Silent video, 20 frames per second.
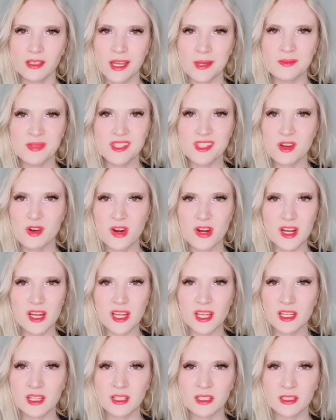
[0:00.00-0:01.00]
I'm sorry.
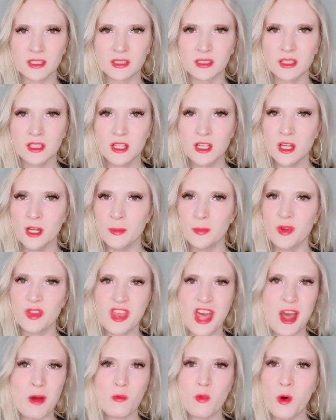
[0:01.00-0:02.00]
But
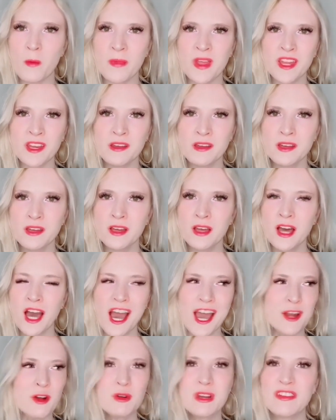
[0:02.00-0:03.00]
that woman, I
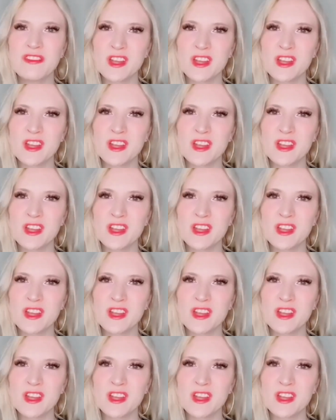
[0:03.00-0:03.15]
don't even